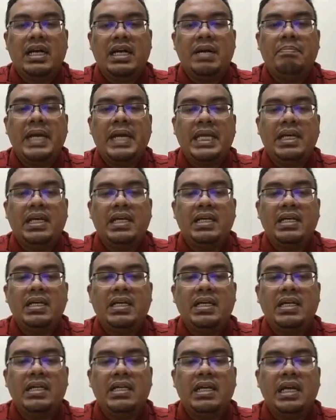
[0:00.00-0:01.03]
Right, matter.
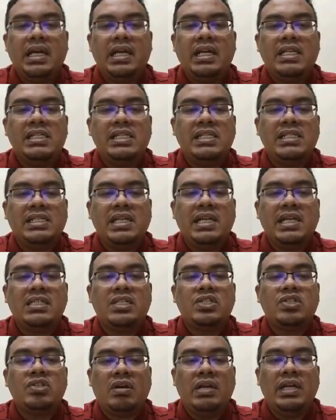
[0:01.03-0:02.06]
In this
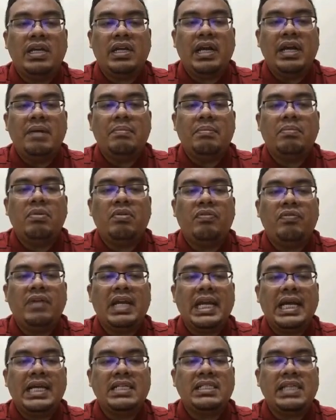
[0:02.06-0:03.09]
instance, solid. Right,
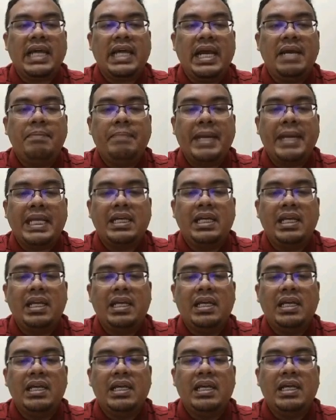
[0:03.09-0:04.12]
both glass and
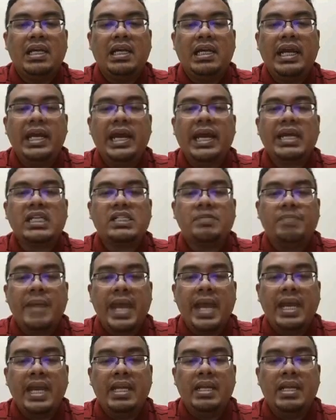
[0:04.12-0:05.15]
metal, they
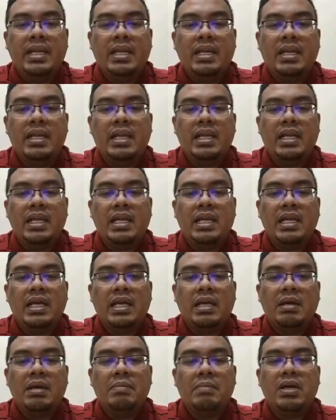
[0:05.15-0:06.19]
expand
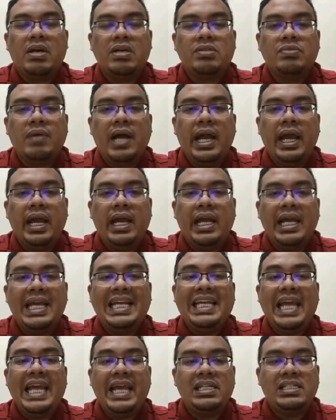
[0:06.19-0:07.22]
because why?
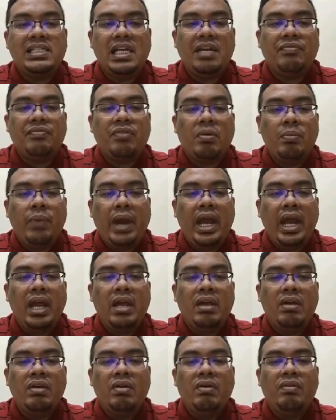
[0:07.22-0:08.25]
It gains heat from
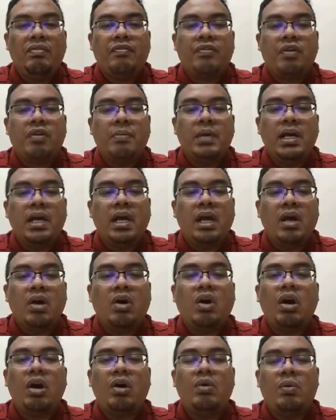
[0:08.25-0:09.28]
where? From the
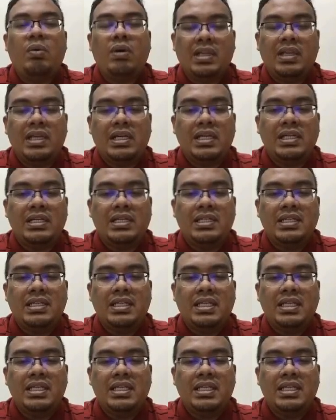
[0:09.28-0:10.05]
hot water.